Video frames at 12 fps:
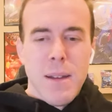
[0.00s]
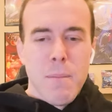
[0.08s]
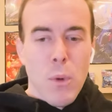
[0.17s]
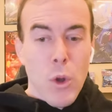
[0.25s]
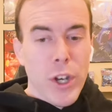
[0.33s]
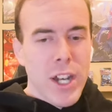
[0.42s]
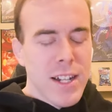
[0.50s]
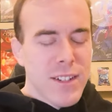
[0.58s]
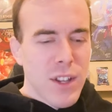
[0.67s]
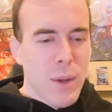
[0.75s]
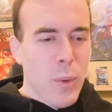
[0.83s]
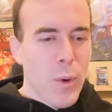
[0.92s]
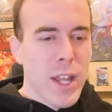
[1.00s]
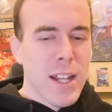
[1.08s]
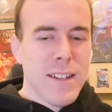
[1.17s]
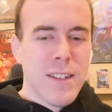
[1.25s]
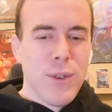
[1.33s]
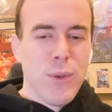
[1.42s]
molded it to the
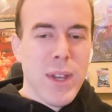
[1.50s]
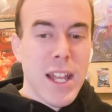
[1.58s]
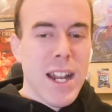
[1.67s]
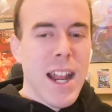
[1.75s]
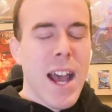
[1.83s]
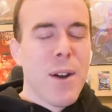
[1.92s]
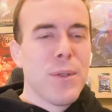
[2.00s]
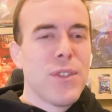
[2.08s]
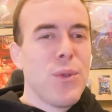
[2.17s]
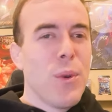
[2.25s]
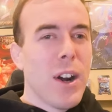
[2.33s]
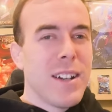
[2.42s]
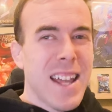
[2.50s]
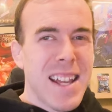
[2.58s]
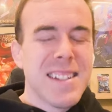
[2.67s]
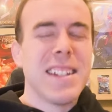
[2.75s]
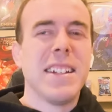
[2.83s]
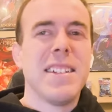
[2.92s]
point to get it out to our
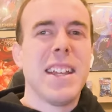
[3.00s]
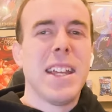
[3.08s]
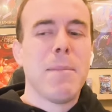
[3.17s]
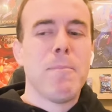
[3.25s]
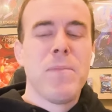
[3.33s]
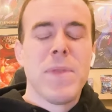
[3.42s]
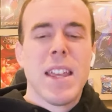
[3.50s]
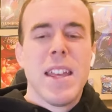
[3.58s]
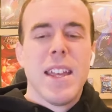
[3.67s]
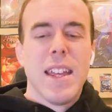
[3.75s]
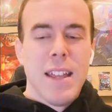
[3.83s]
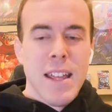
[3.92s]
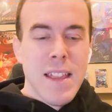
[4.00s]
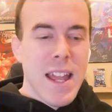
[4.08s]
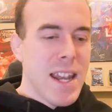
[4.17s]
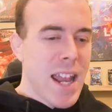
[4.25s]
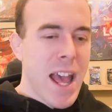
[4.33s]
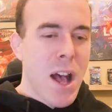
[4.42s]
testing team. And
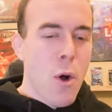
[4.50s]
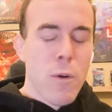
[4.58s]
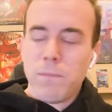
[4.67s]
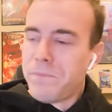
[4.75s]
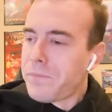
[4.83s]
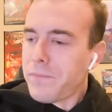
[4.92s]
then now